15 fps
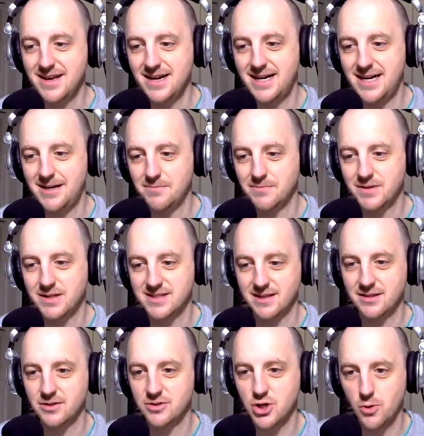Because
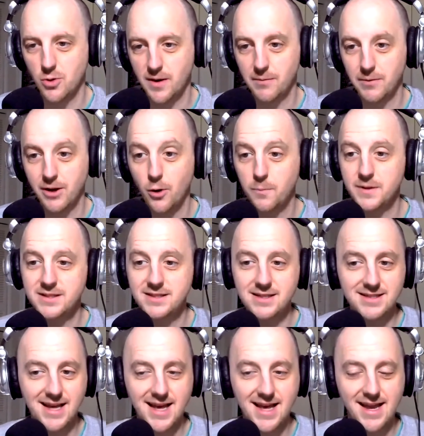like the show probably opens
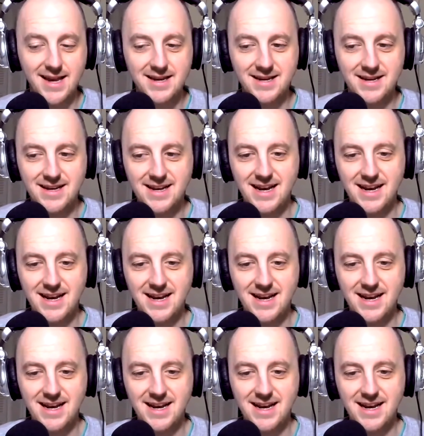at 10